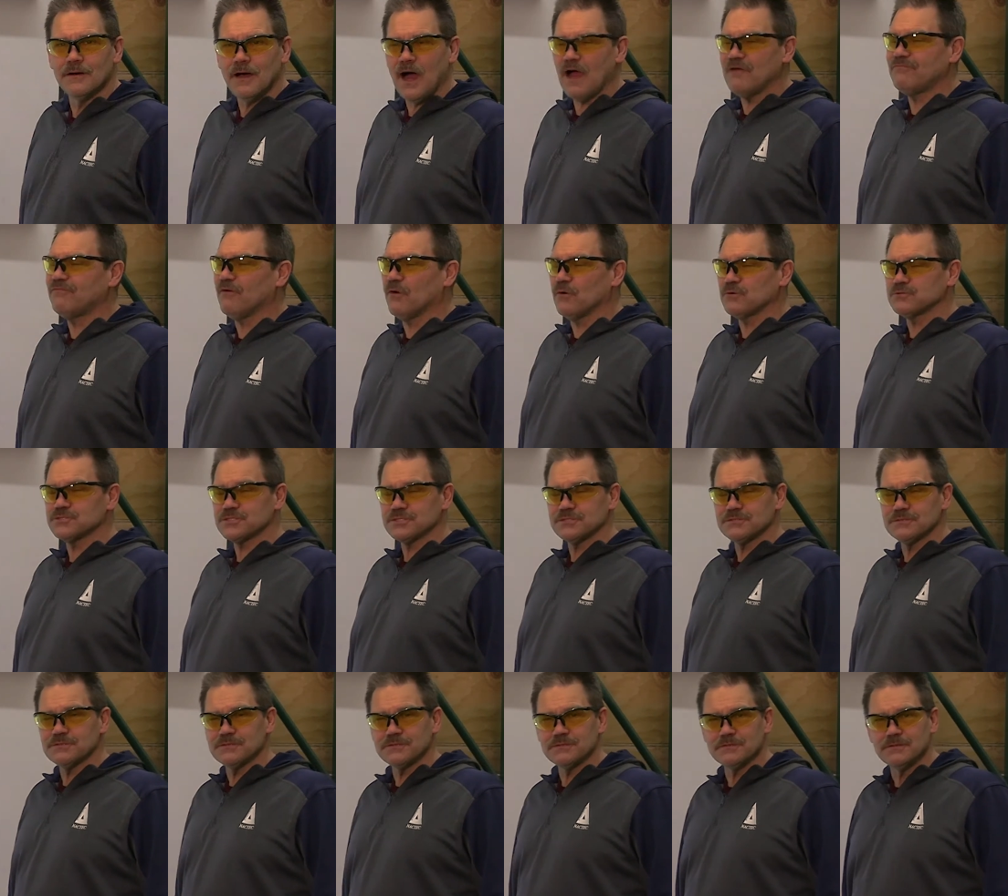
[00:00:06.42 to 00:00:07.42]
Hi
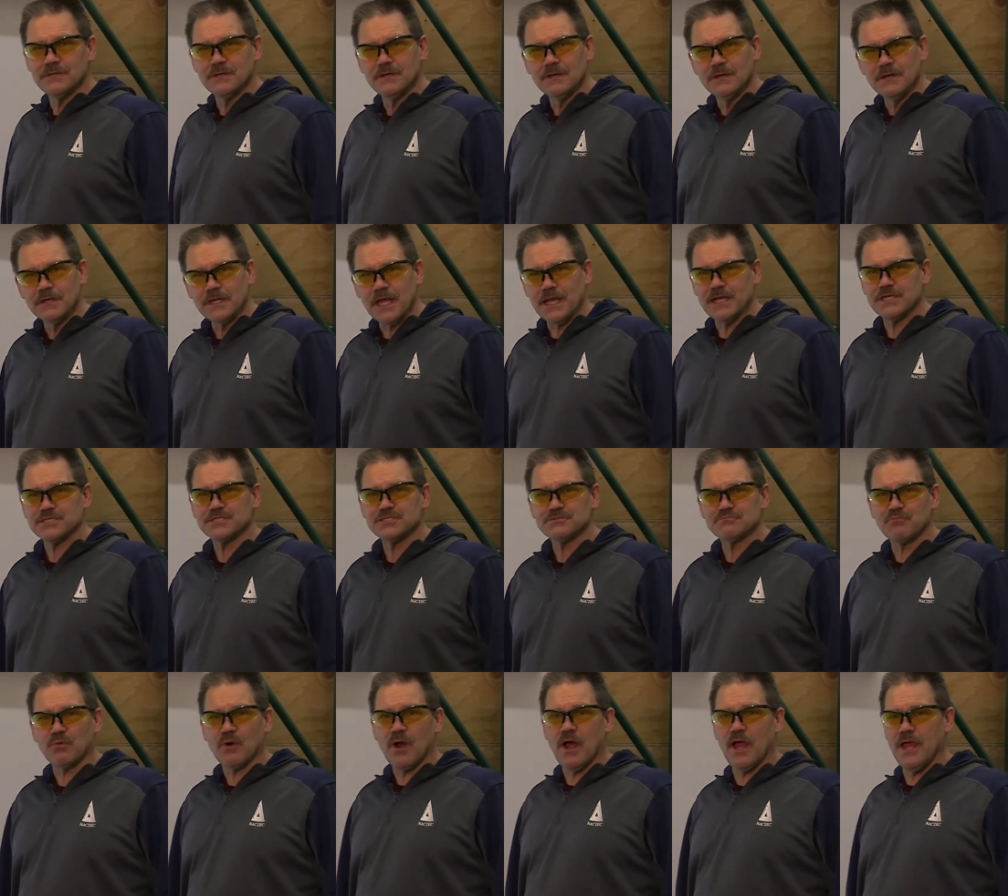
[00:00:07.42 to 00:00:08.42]
folks, again this
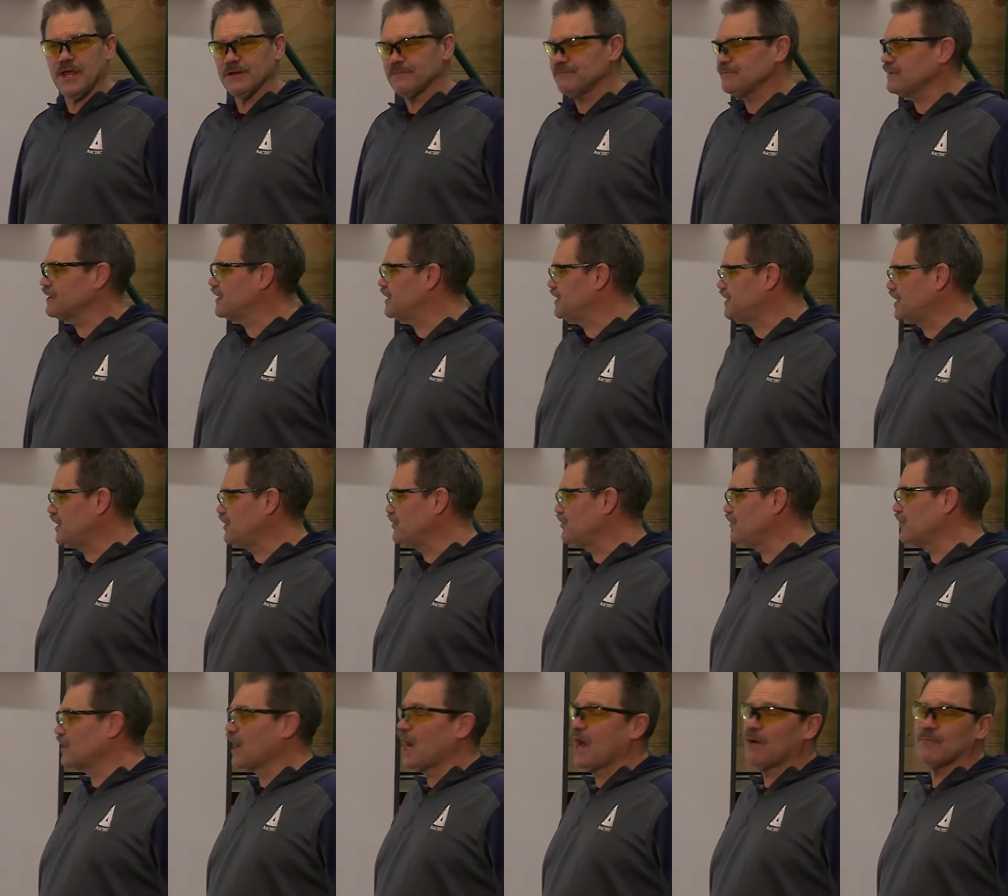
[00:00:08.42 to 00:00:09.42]
is Brian,
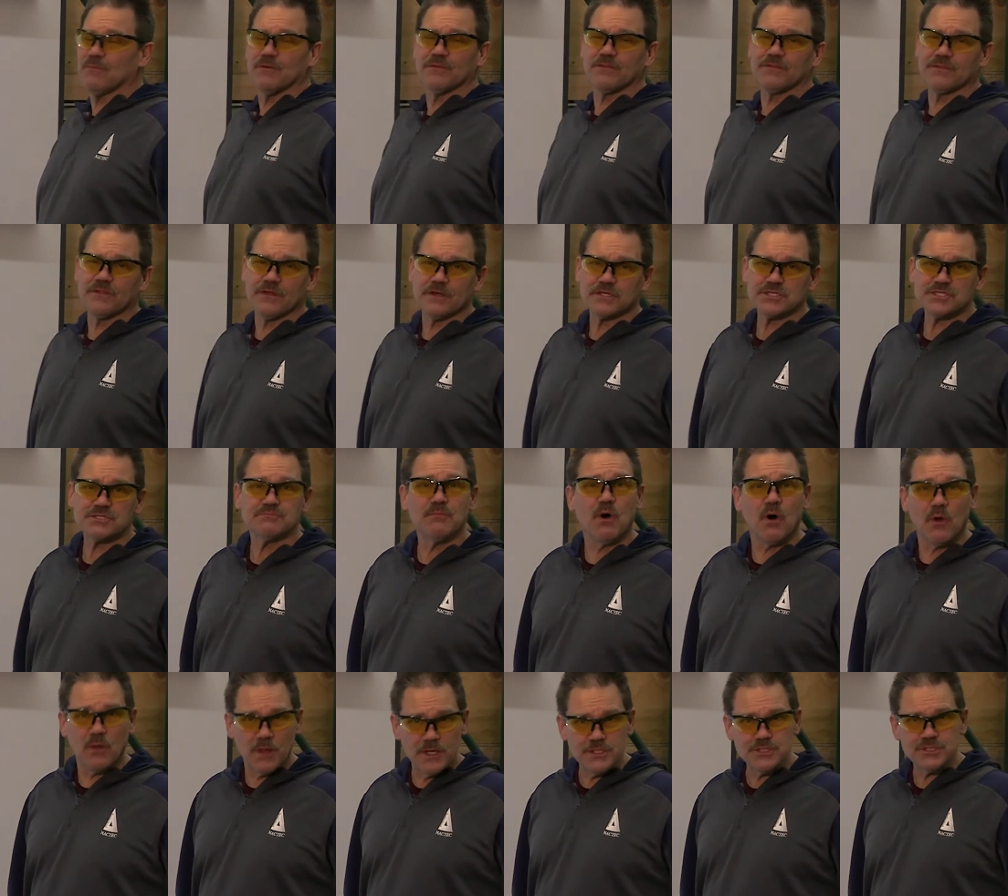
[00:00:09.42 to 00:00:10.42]
continuing on with the
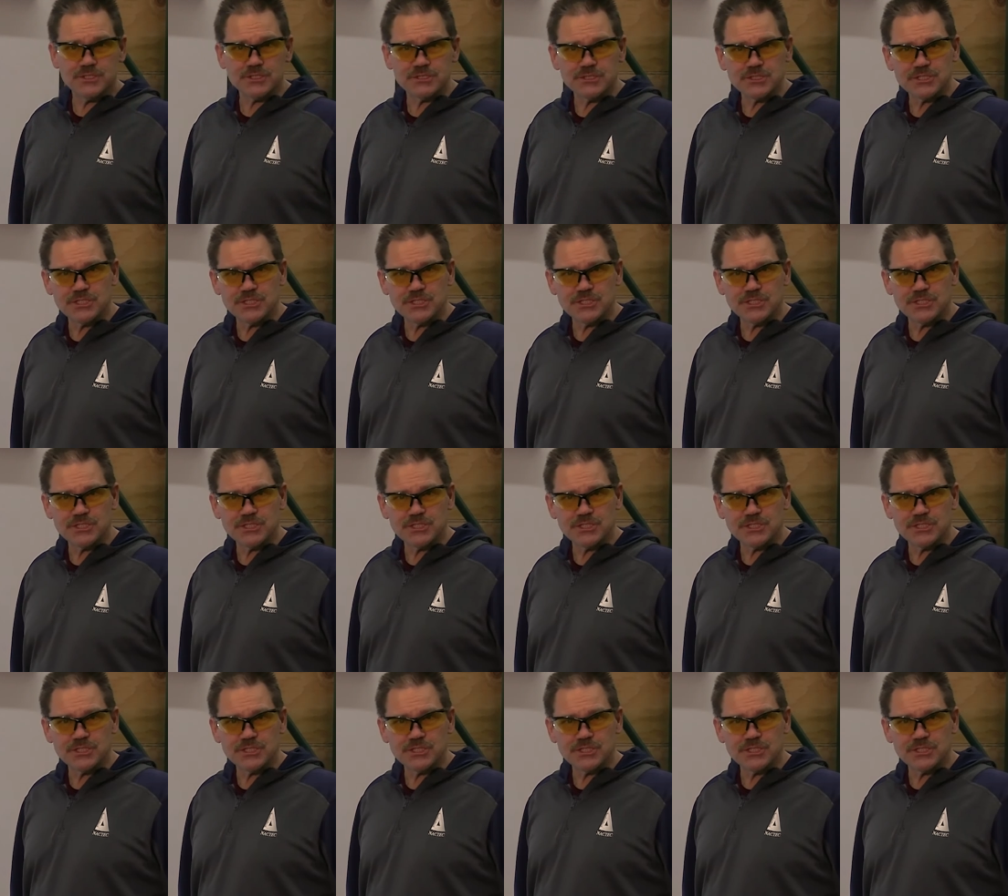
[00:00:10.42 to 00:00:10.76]
small engine